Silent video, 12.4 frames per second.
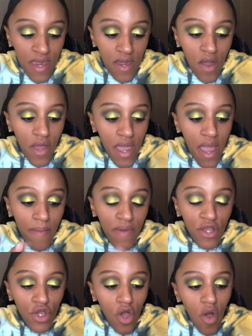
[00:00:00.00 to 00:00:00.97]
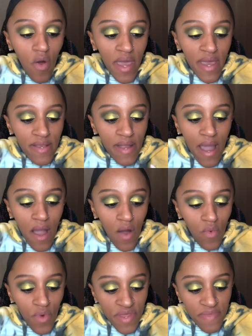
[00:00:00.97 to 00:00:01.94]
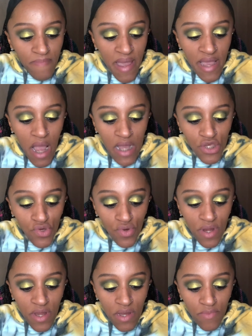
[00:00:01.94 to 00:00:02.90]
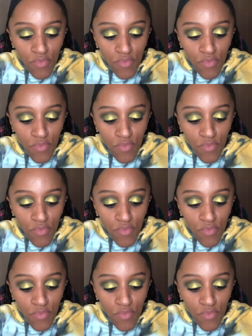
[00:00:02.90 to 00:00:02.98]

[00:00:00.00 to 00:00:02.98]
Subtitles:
Okay, I'm gonna go in now with my contouring